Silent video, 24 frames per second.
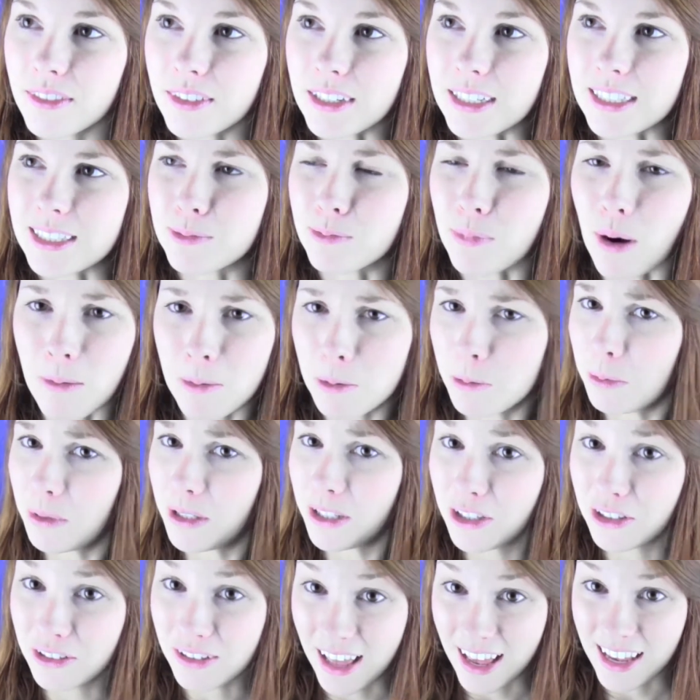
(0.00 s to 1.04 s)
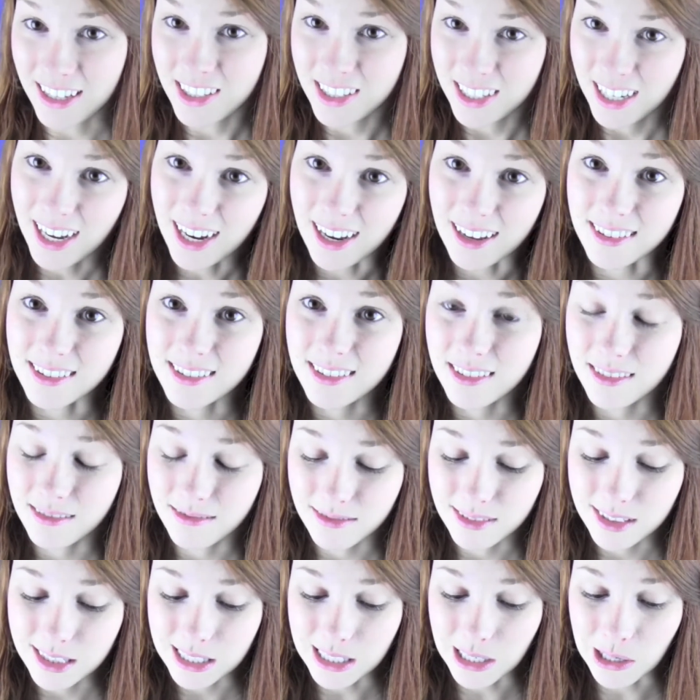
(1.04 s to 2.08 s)
It's probably your last chance.
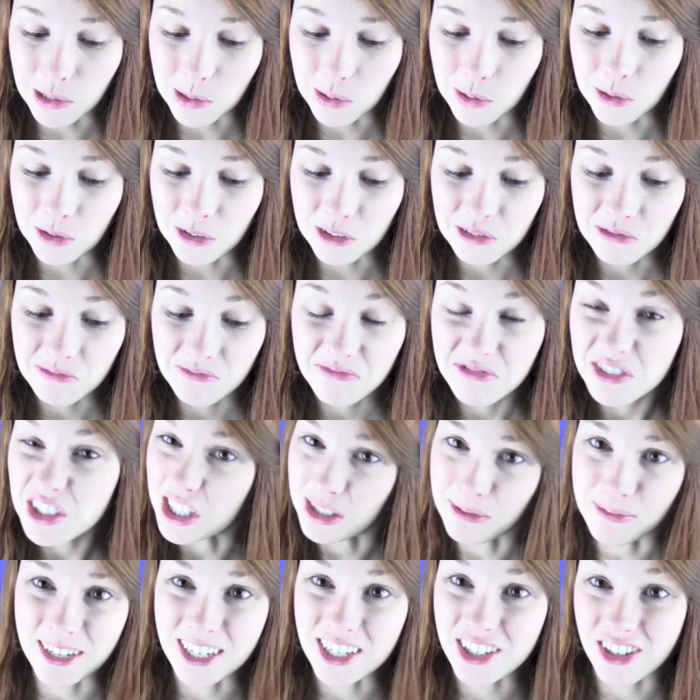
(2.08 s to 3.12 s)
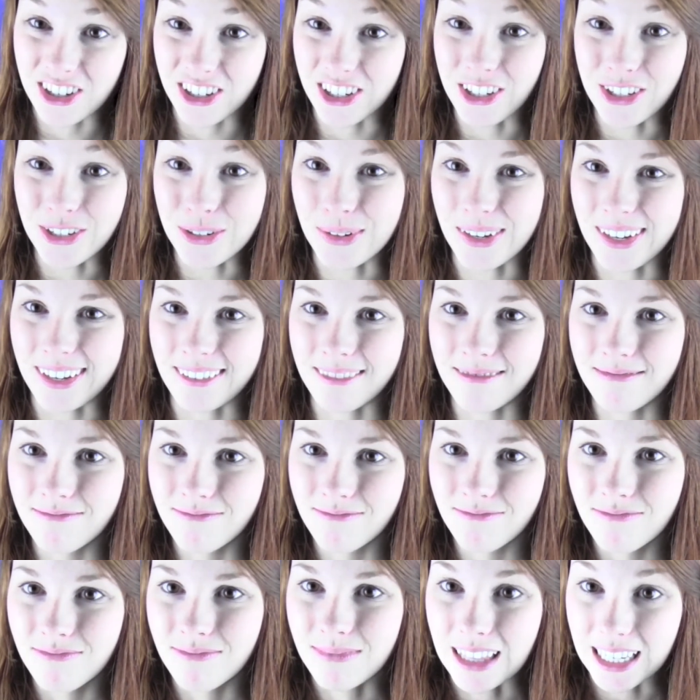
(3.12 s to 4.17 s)
So just make sure you're doing
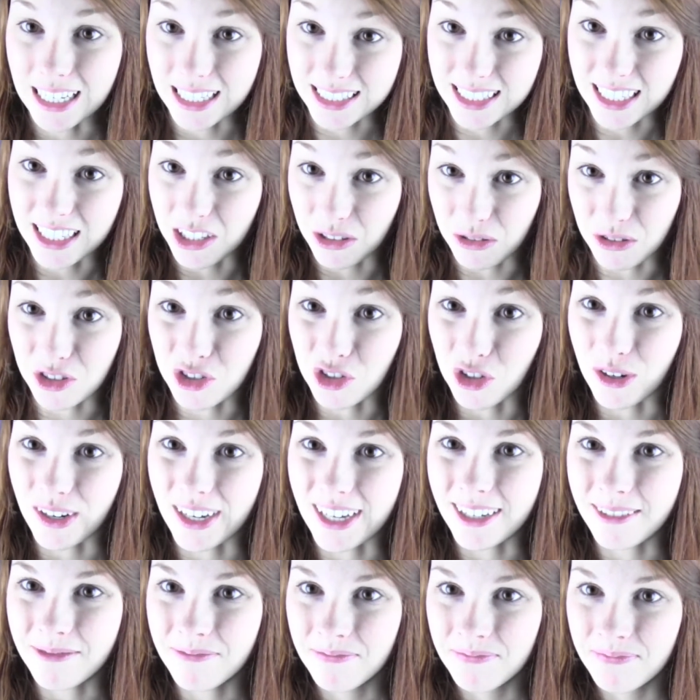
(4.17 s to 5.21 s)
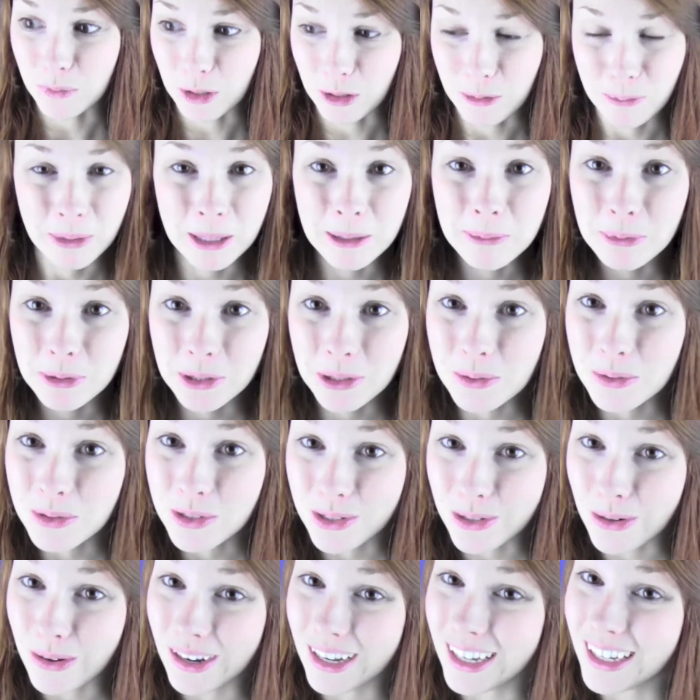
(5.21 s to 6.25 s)
things that you enjoy with people you
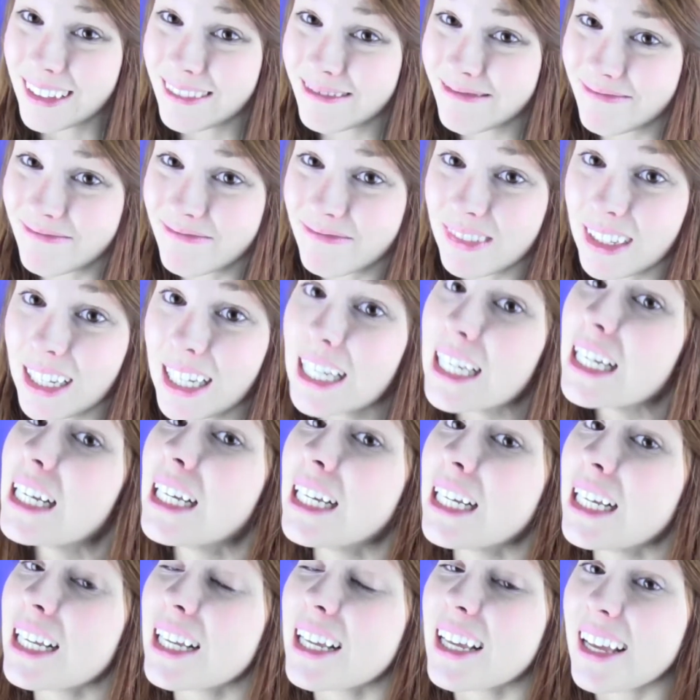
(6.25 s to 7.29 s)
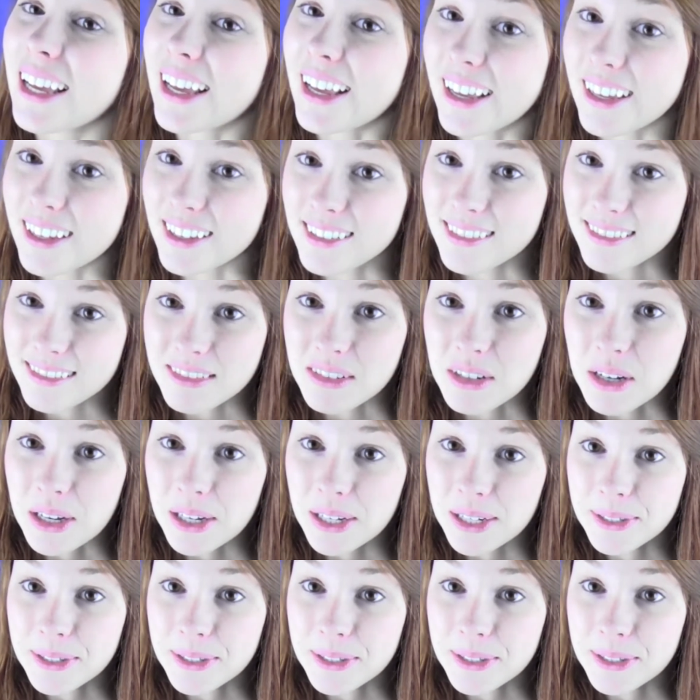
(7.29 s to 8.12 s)
enjoy. And,